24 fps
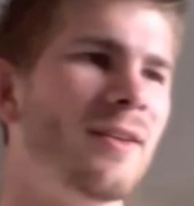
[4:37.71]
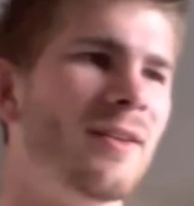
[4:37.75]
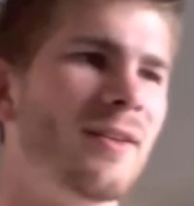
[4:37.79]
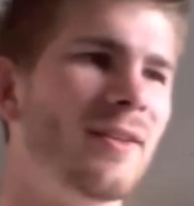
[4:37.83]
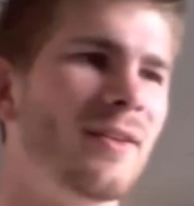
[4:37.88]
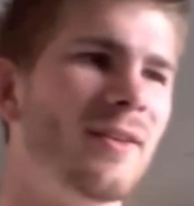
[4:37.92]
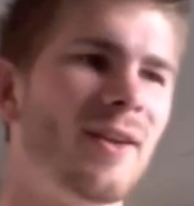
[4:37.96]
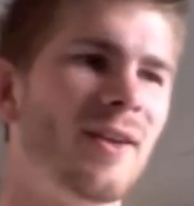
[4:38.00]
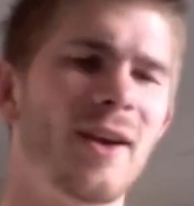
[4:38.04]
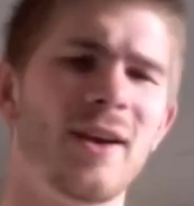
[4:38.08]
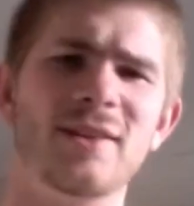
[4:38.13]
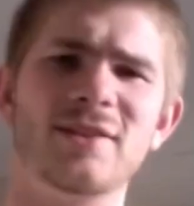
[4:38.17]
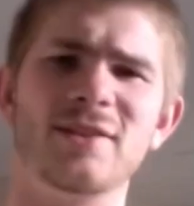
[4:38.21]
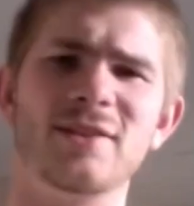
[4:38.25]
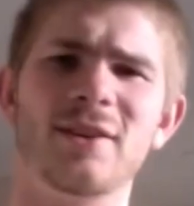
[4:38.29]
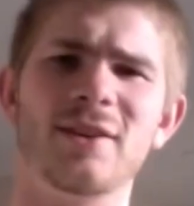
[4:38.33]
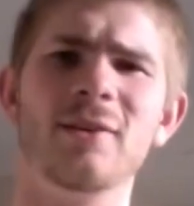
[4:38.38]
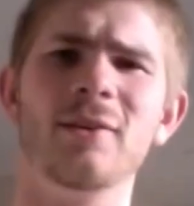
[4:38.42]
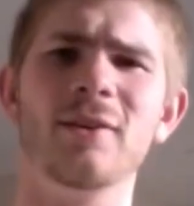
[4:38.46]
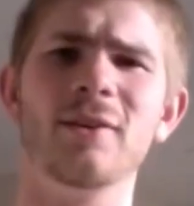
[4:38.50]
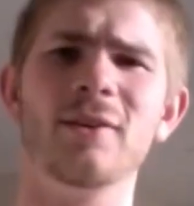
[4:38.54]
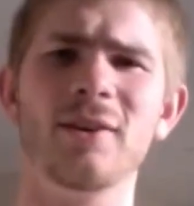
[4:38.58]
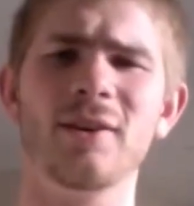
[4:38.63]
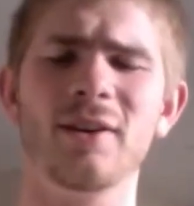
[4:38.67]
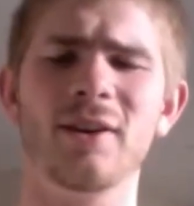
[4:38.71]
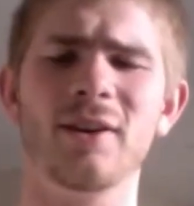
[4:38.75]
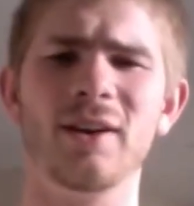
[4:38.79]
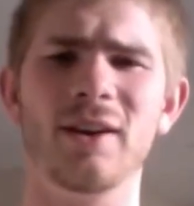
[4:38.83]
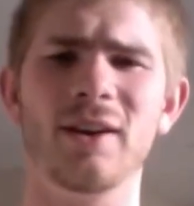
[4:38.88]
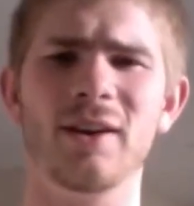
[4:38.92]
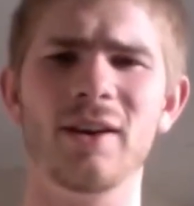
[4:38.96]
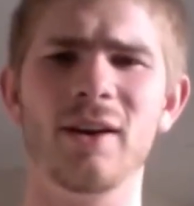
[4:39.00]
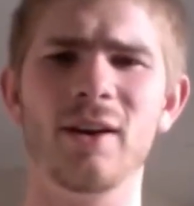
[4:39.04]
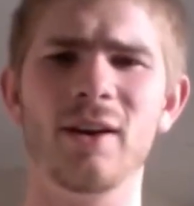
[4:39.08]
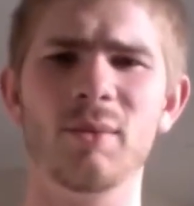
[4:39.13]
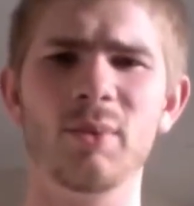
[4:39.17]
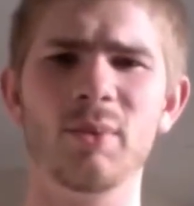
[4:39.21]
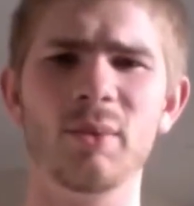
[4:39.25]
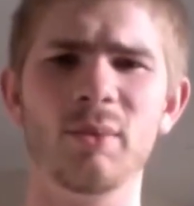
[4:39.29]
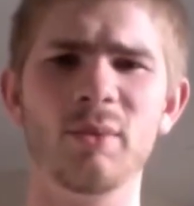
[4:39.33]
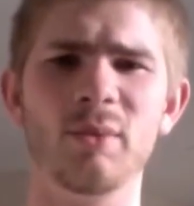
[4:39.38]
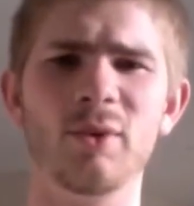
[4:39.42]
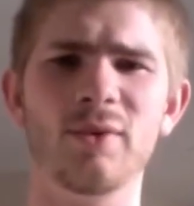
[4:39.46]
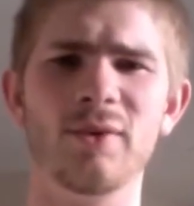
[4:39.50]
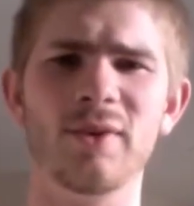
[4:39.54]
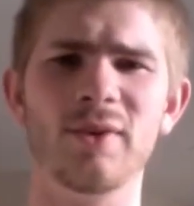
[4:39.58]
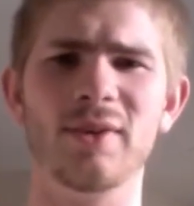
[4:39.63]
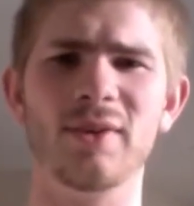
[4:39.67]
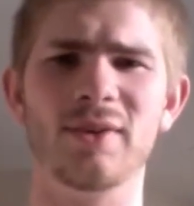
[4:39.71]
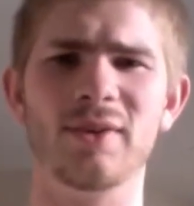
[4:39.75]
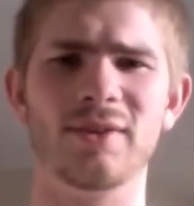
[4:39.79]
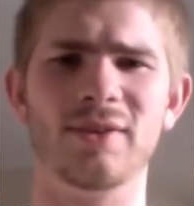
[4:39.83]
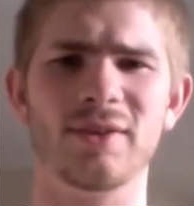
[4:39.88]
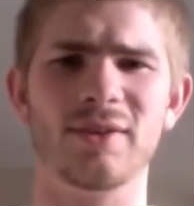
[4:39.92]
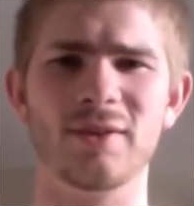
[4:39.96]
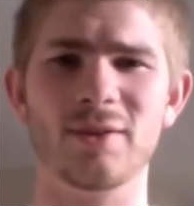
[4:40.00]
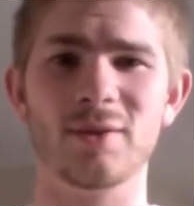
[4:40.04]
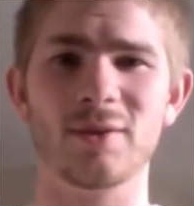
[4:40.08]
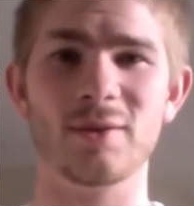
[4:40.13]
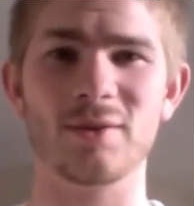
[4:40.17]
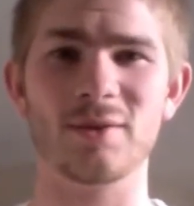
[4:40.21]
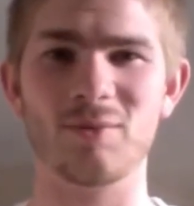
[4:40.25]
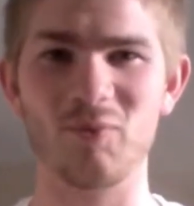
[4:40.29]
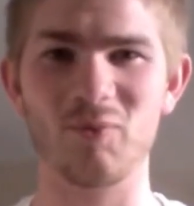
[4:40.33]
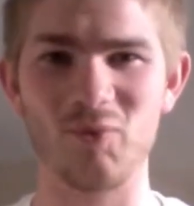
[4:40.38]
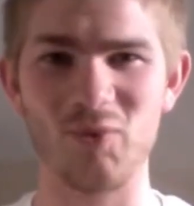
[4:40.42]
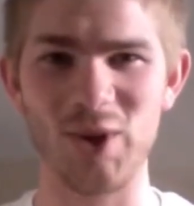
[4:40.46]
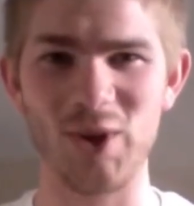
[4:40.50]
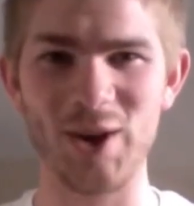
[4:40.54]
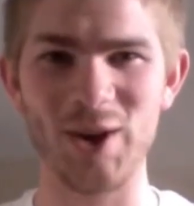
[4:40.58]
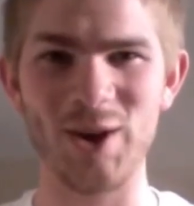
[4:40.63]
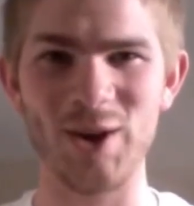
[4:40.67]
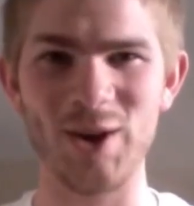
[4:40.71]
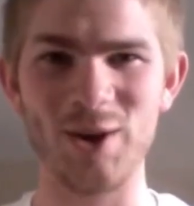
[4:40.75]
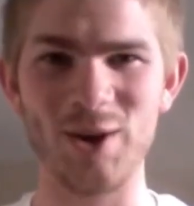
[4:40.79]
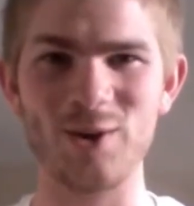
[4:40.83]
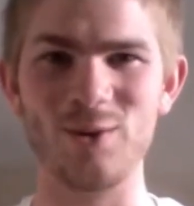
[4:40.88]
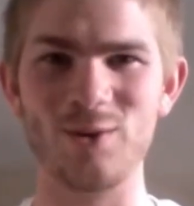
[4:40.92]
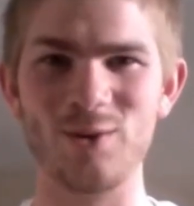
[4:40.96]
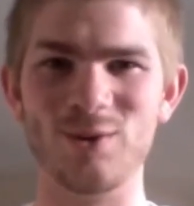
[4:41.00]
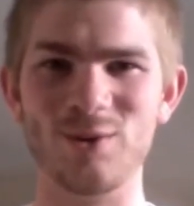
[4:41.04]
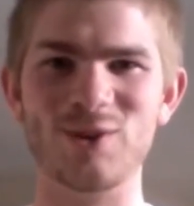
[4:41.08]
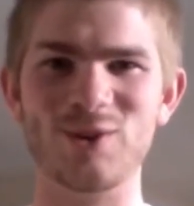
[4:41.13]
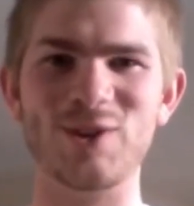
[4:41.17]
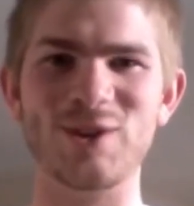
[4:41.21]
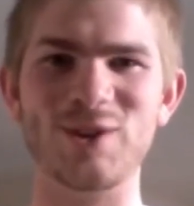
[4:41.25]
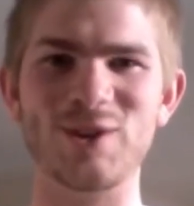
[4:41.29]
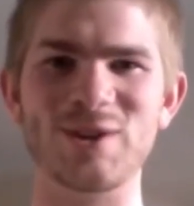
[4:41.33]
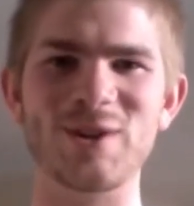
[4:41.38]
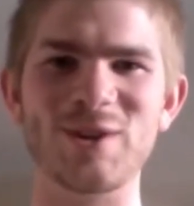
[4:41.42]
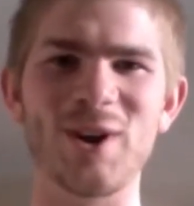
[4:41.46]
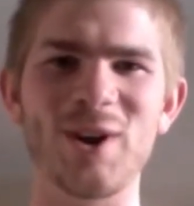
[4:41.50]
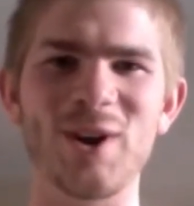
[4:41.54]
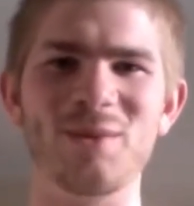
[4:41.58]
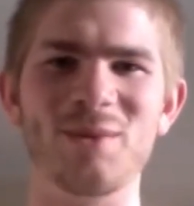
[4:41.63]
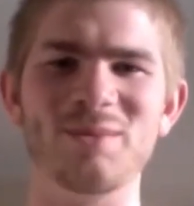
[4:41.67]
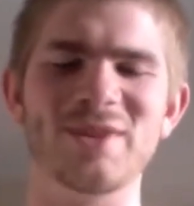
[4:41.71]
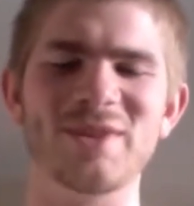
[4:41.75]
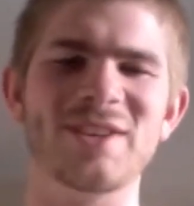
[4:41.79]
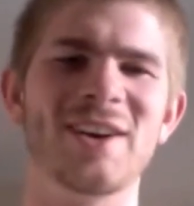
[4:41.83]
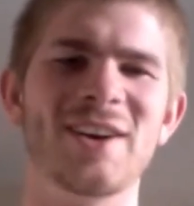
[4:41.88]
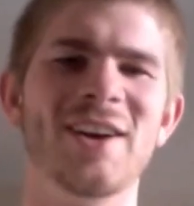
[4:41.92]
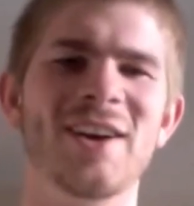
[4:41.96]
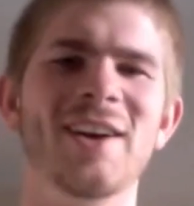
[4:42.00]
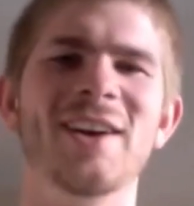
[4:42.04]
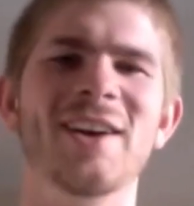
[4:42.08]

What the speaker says: the guy's like, "Oh, you're going to need help with moving," they're huge stumps.